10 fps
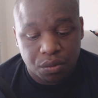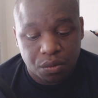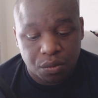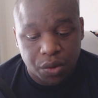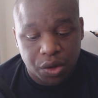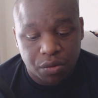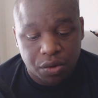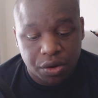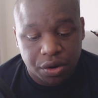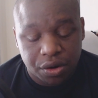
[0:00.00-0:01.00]
we
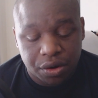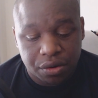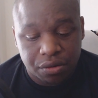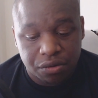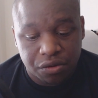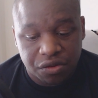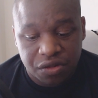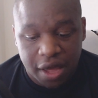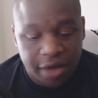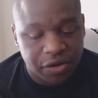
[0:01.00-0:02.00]
were
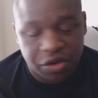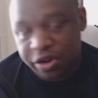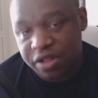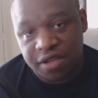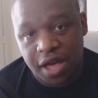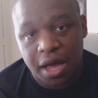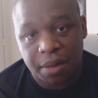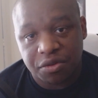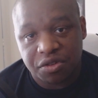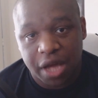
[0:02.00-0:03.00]
just having a great
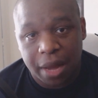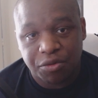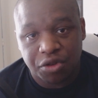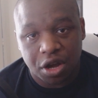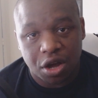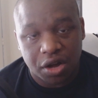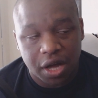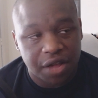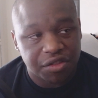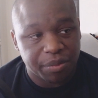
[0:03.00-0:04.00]
time, just capturing all
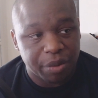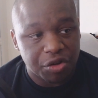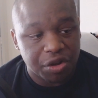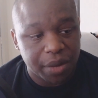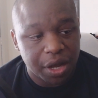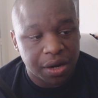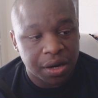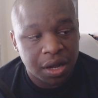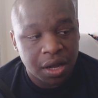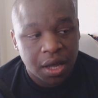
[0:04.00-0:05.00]
kinds of
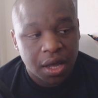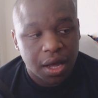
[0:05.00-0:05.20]
Pokemon.